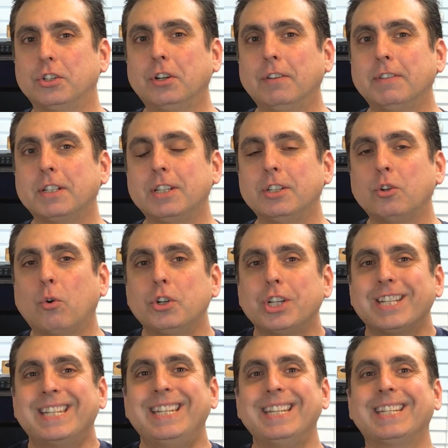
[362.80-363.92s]
services or
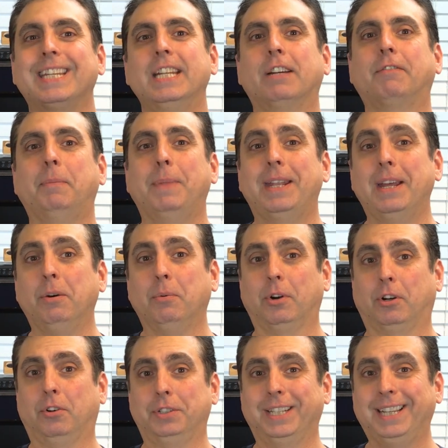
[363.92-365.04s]
just disconnect from the
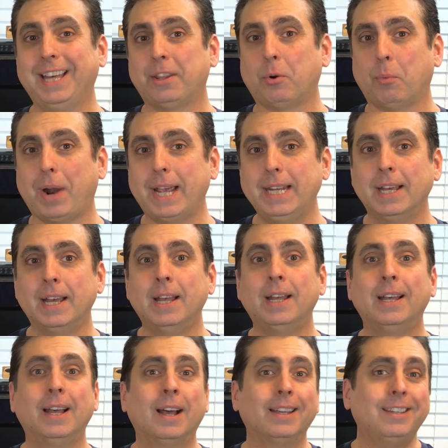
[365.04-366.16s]
network altogether, right?
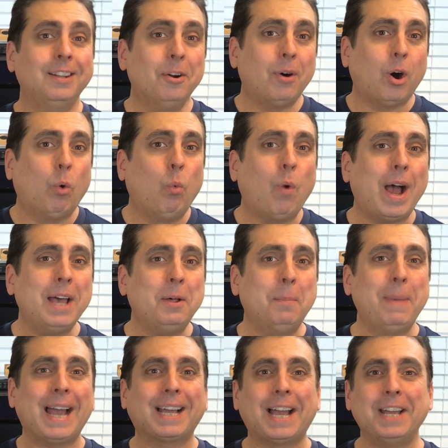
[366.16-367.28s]
You know, a while
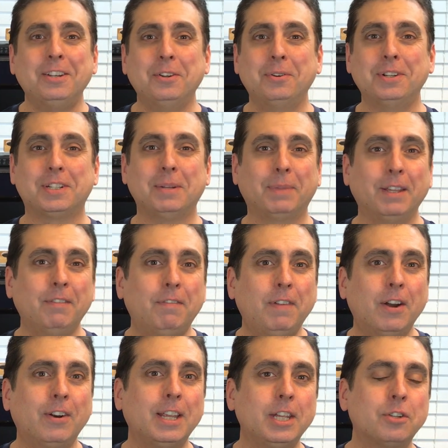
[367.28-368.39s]
back, I noticed something
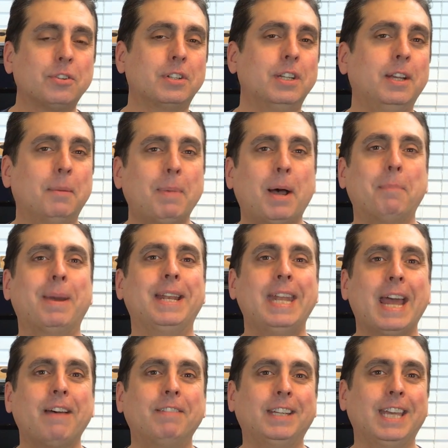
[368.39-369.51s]
very interesting about my
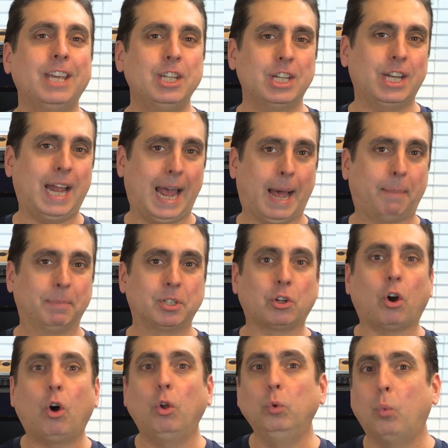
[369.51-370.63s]
navigation app. It's
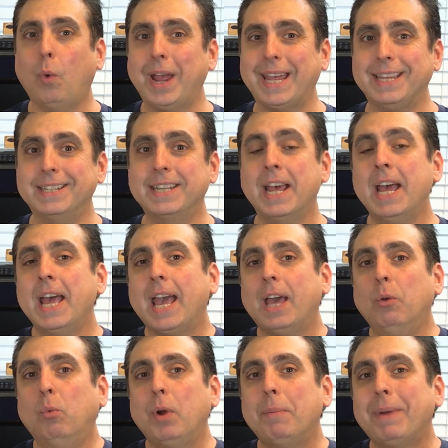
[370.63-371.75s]
called Waze.
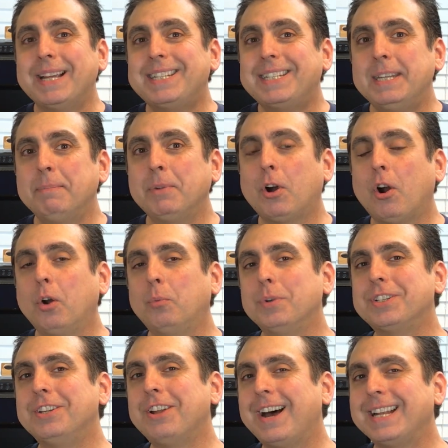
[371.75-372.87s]
And when my SIM card
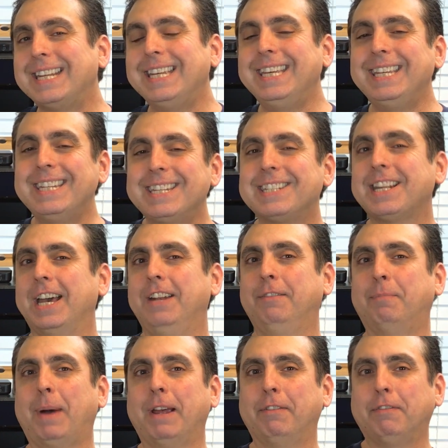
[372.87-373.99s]
was not inside
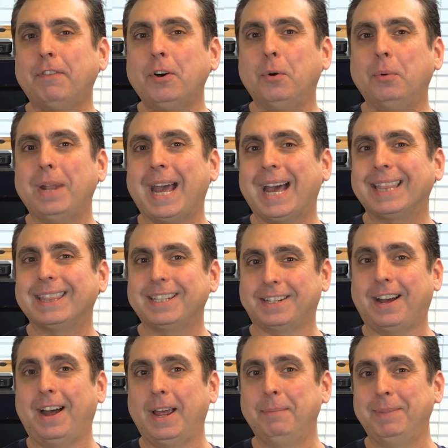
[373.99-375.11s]
of my phone at the
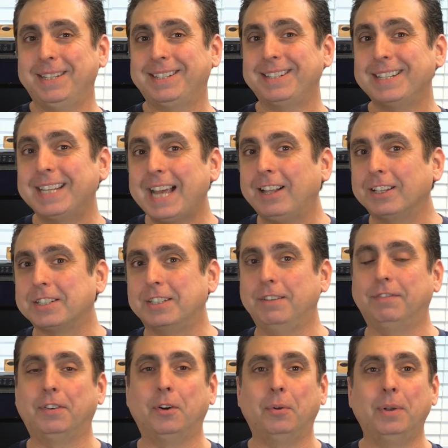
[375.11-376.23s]
time, and this is a Galaxy
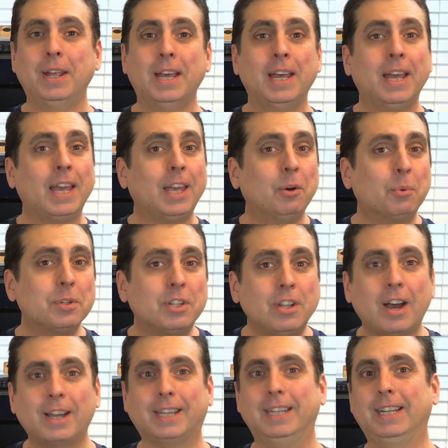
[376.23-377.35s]
phone, it was
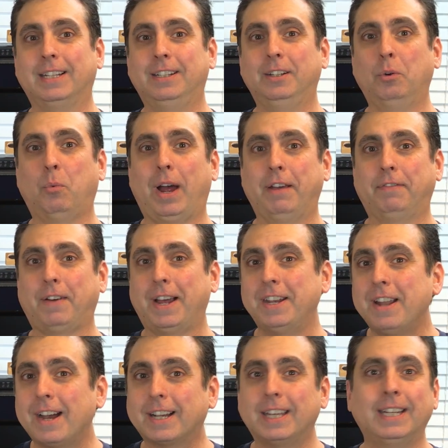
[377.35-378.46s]
not connected to Wi-Fi,
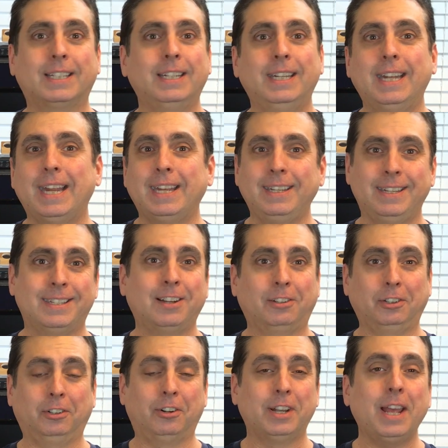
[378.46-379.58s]
not connected to any
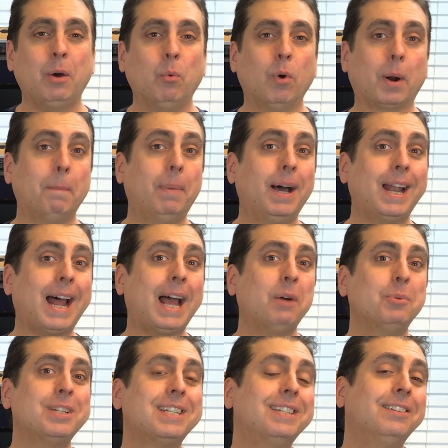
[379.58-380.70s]
cellular network, but I
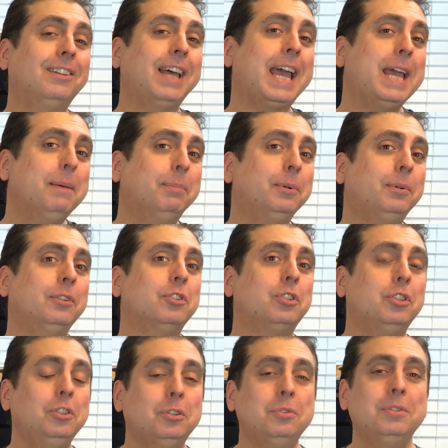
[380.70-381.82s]
was still able
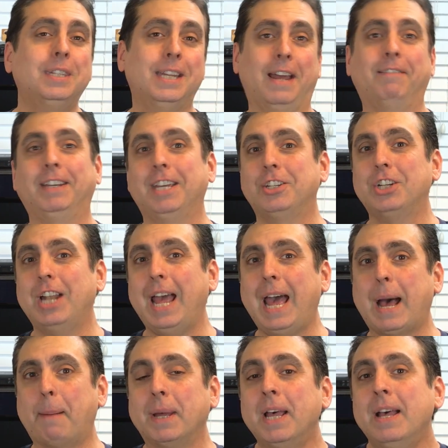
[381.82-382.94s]
to use the navigation
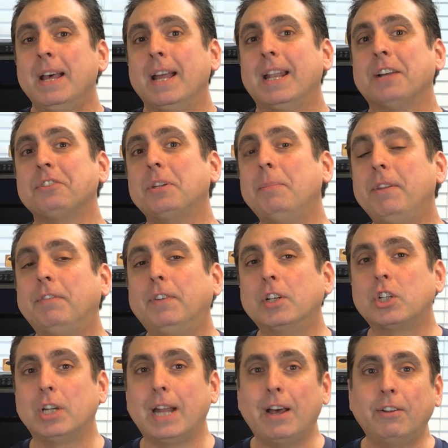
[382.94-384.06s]
app. Now, some of the
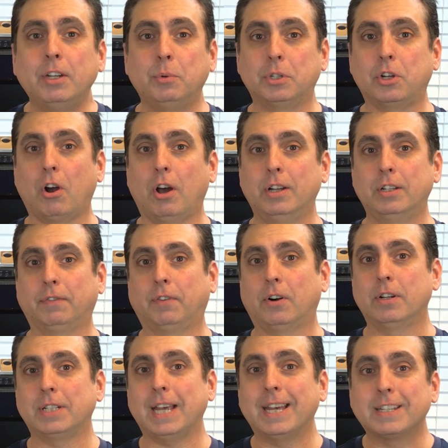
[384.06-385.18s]
functionality was gone as far
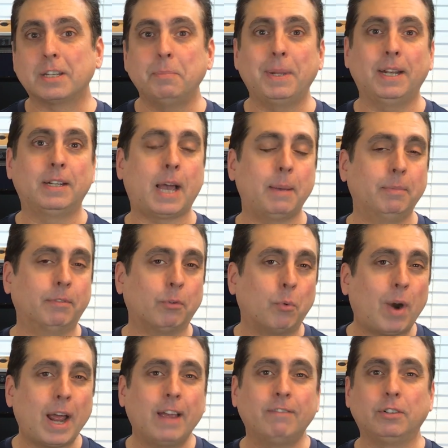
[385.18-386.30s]
as estimated time of
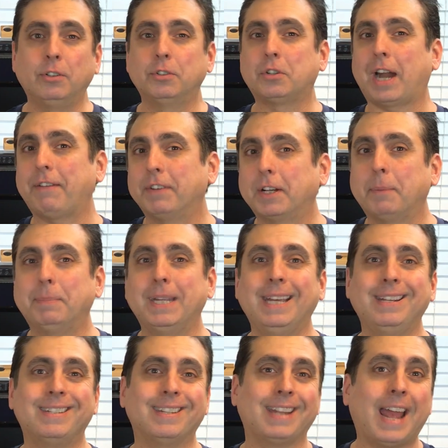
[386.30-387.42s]
arrival, traffic
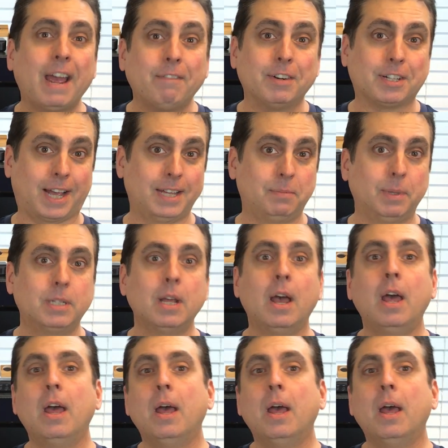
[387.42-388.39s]
updates, and advertisements,